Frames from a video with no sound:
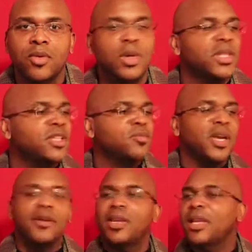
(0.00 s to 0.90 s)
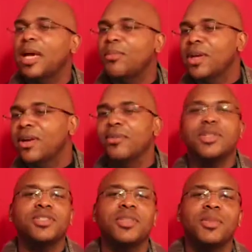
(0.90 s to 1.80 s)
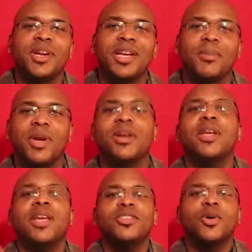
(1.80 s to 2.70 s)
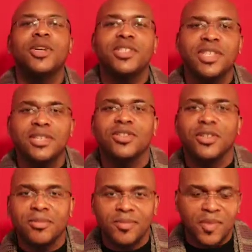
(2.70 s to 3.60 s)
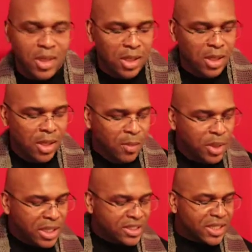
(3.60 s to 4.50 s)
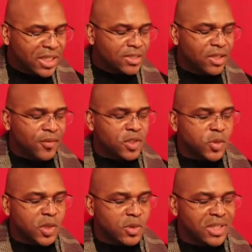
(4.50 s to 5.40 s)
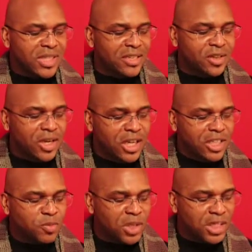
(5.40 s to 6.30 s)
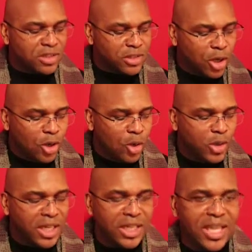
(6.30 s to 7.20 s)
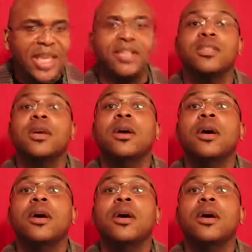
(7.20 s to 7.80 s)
Whether he's married, not married, whether she's married, not married, he's going to test her. But it says here in verse 23, it says her husband is known in the gates.